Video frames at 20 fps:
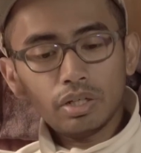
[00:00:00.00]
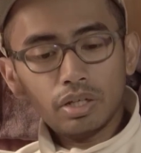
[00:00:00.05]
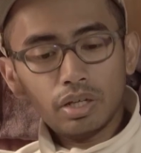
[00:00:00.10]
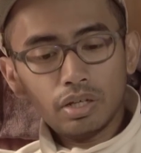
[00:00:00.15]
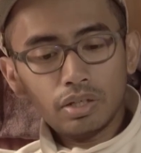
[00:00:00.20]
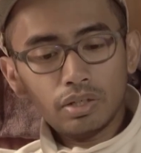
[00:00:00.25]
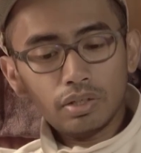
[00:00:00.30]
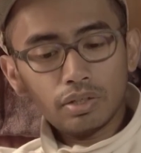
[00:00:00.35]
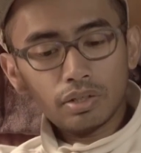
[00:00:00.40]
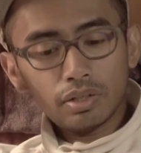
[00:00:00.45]

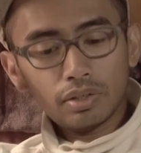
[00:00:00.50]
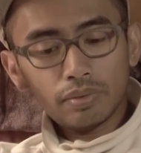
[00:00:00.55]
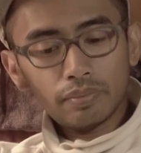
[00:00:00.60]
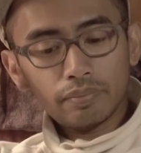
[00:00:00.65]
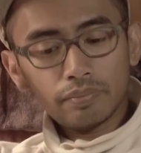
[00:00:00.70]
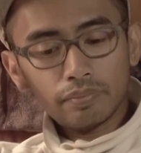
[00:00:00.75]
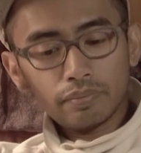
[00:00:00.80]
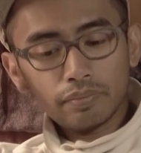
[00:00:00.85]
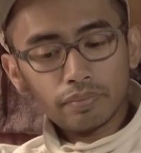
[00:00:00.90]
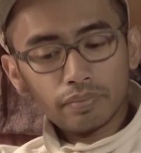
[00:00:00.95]
And
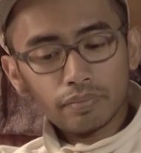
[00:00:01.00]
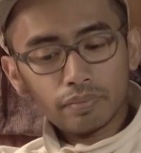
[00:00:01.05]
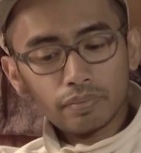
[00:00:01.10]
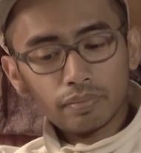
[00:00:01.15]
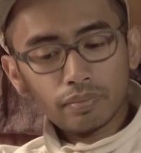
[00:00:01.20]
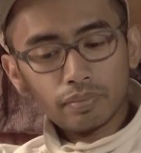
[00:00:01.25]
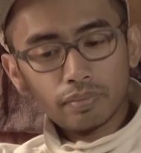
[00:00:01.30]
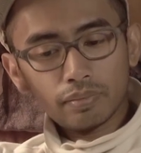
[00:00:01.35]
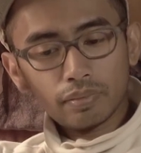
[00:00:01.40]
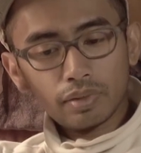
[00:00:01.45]

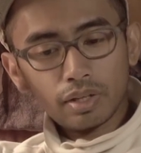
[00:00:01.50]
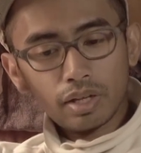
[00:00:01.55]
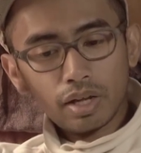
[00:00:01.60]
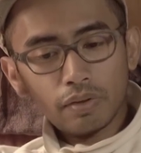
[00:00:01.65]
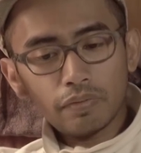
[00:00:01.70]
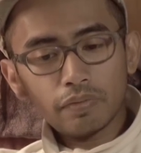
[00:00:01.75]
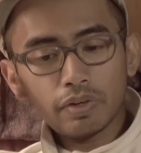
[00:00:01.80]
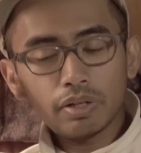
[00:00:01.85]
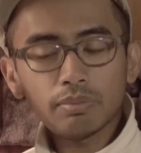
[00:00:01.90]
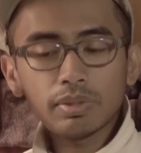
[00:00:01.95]

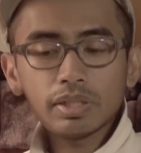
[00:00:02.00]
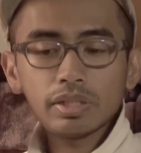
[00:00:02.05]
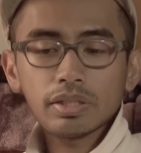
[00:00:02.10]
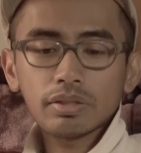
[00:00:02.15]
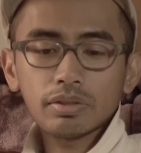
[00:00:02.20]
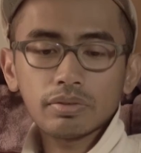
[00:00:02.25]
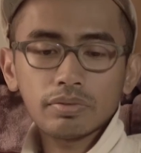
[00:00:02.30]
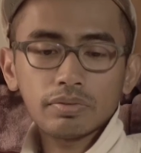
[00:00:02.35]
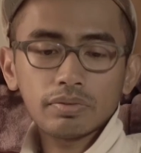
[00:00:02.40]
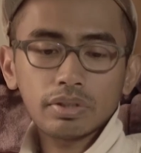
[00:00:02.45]
I find
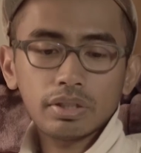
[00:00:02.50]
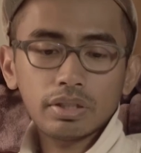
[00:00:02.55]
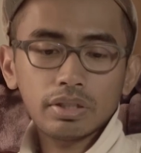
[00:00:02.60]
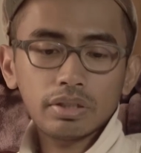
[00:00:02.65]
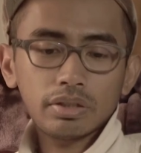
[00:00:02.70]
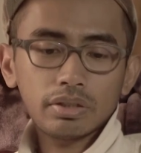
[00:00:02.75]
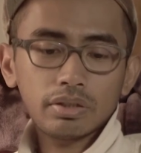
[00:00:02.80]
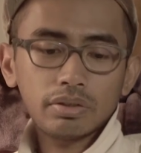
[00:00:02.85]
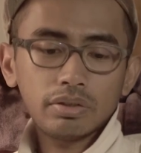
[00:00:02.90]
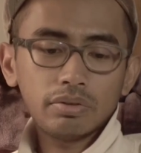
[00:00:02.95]
myself like
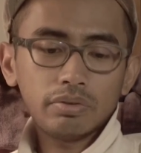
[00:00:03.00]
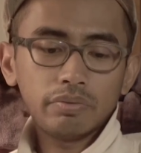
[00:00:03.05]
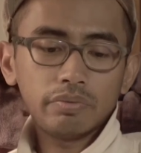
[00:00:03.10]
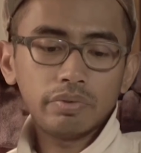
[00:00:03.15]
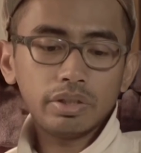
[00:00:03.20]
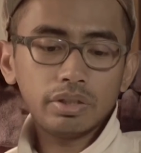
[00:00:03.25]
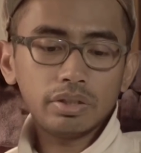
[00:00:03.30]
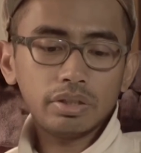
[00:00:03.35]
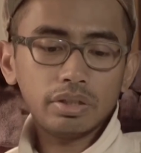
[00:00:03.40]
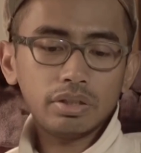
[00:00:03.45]

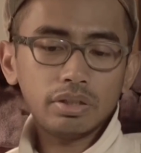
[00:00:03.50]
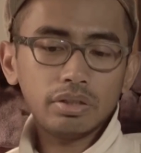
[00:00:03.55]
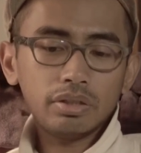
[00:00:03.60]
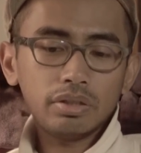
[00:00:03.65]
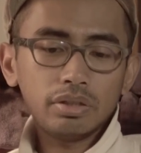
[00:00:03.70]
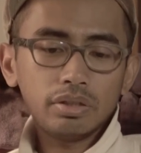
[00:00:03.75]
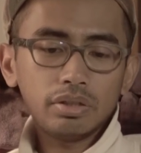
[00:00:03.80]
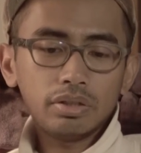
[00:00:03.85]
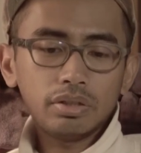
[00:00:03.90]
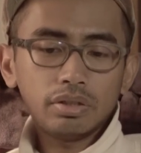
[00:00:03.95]
really
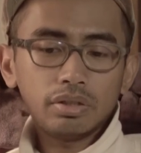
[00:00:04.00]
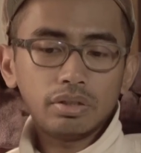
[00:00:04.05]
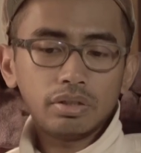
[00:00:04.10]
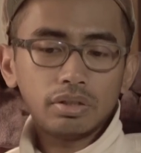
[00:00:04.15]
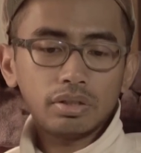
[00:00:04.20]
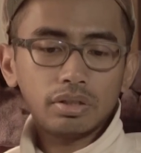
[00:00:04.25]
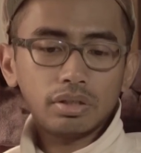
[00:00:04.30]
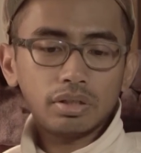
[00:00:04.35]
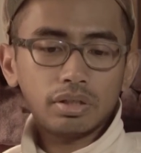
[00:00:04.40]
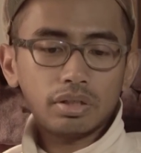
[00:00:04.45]

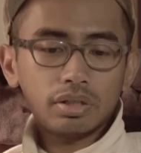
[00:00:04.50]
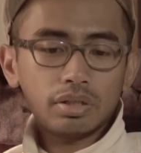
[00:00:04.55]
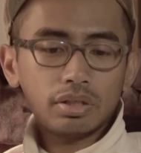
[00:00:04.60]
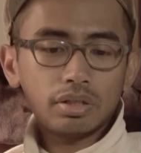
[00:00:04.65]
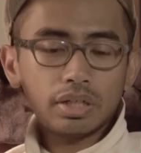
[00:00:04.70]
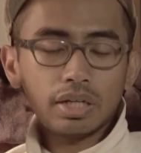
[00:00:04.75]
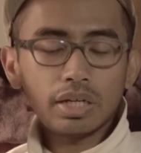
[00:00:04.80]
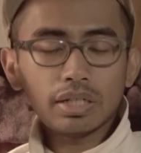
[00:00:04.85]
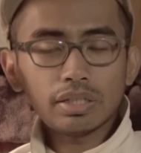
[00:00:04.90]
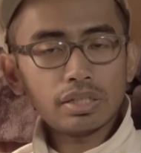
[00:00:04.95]

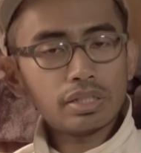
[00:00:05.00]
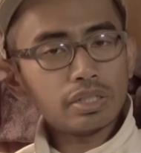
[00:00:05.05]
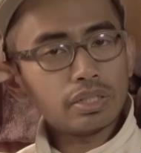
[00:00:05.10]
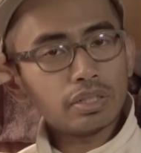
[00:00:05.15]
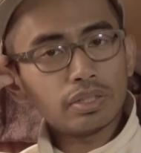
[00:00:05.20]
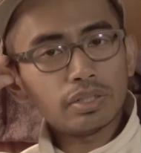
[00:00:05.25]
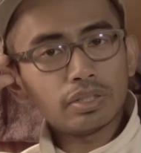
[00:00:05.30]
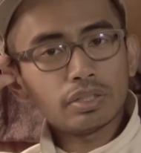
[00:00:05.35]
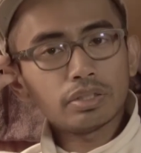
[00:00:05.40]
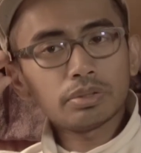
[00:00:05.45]

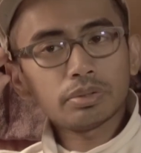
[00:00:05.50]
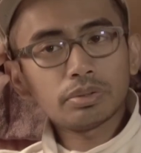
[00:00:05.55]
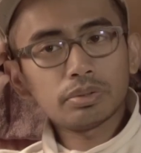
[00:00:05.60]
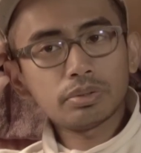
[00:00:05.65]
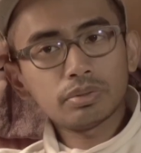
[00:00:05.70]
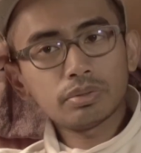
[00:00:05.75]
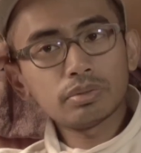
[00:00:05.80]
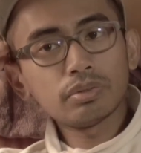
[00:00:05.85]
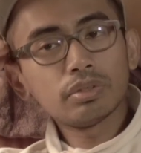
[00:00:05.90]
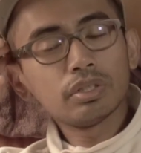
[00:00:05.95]
hesitant
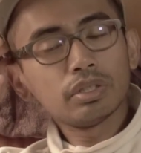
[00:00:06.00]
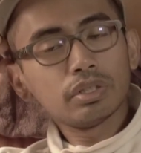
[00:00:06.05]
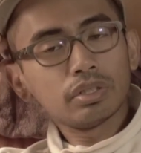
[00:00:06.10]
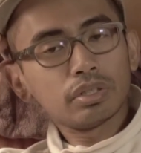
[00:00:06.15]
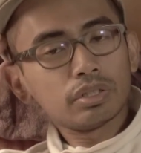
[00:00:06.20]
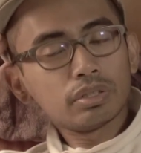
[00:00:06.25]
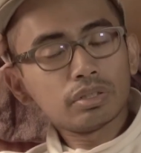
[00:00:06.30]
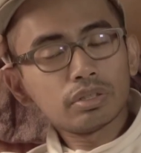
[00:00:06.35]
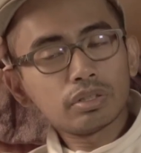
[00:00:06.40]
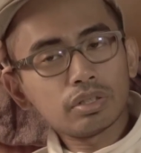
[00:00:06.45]
to
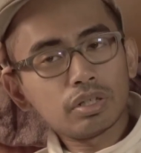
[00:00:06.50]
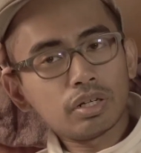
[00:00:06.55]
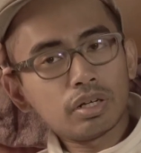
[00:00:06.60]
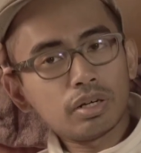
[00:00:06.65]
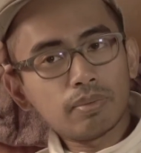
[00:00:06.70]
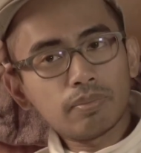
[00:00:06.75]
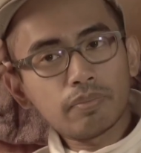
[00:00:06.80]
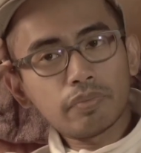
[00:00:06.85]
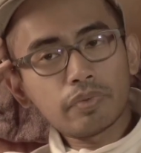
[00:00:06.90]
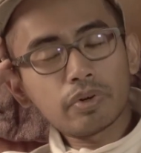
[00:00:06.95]

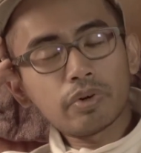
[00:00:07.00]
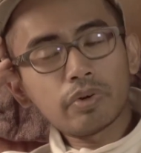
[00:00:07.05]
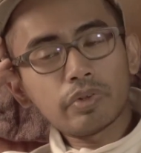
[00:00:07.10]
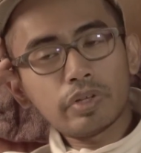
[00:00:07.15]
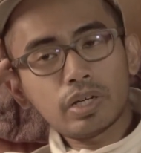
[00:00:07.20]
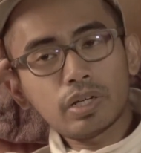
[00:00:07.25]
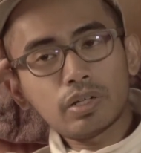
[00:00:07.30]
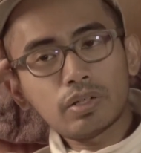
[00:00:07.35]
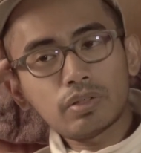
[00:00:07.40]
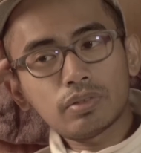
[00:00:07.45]
throw
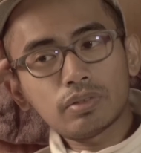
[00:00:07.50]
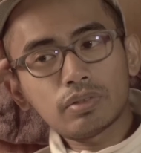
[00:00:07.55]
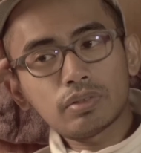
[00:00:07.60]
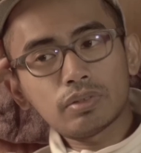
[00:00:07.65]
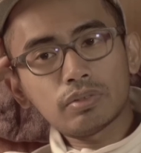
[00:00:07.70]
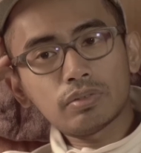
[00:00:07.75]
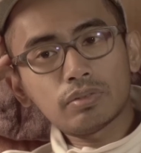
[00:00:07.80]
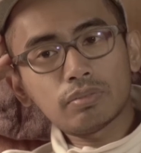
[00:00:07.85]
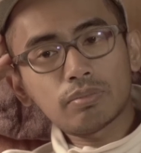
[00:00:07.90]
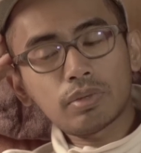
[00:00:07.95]
down
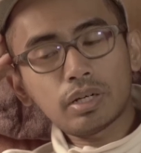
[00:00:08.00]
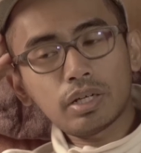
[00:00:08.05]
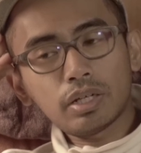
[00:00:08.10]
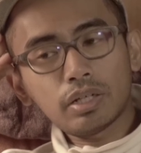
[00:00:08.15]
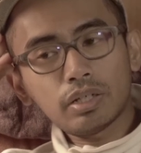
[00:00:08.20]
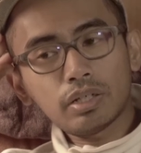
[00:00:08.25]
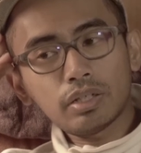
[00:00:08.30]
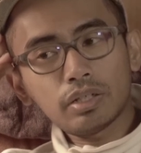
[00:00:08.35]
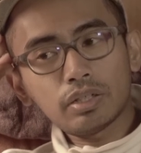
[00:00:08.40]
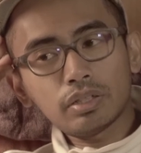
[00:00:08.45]

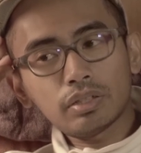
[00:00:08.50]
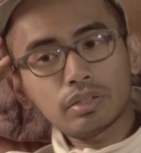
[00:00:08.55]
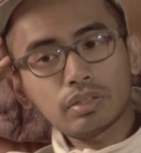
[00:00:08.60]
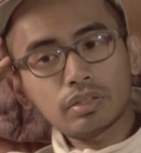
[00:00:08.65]
my